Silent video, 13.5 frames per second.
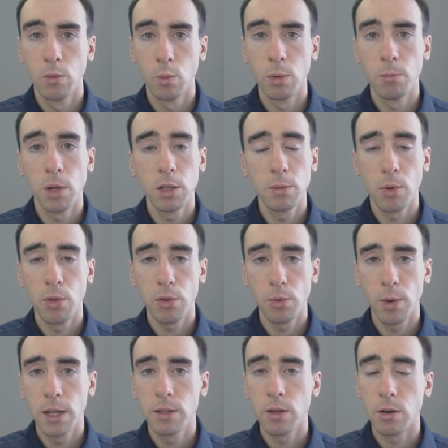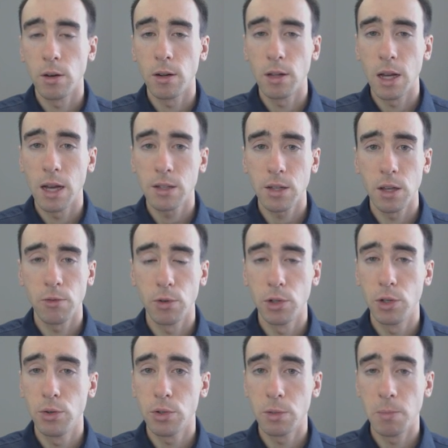When multiple threads are all asking for
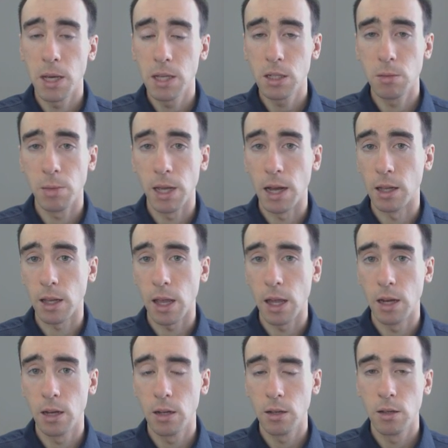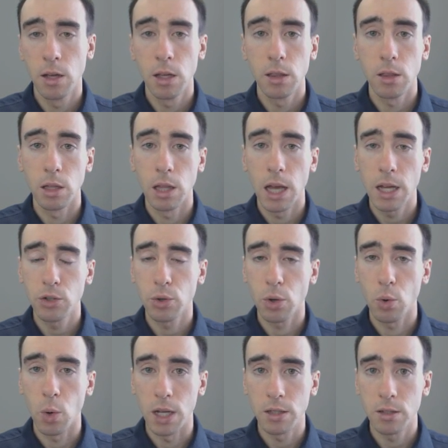new space to be allocated, the latch
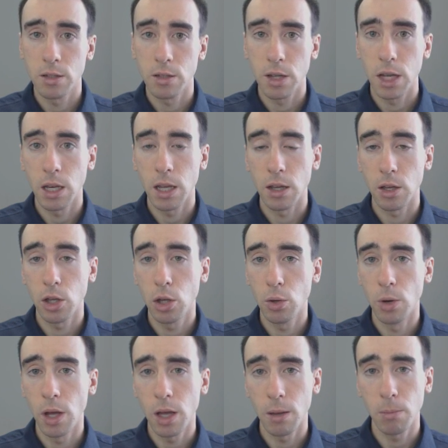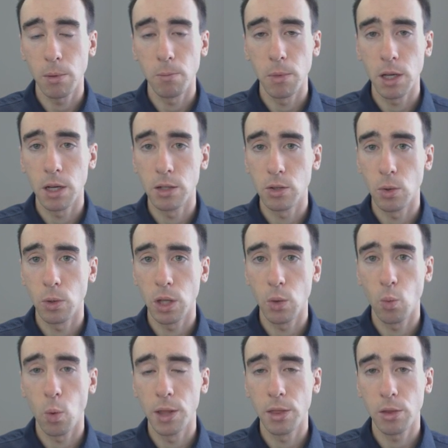requests can get queued up because only
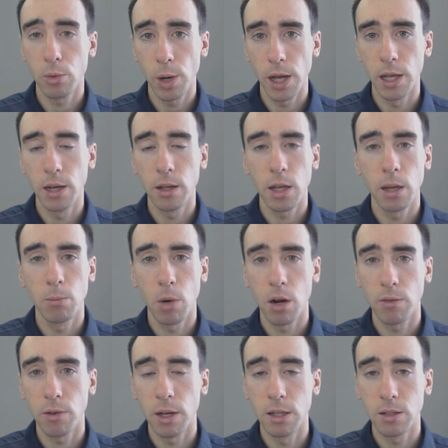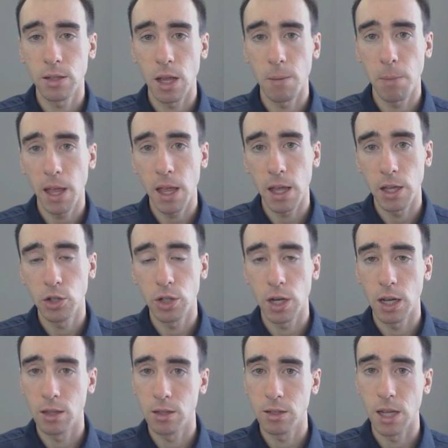one thread can modify the same page
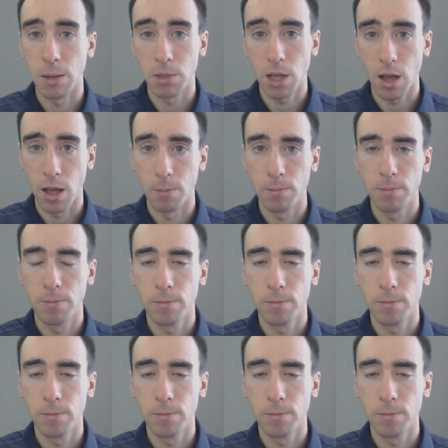at the same time.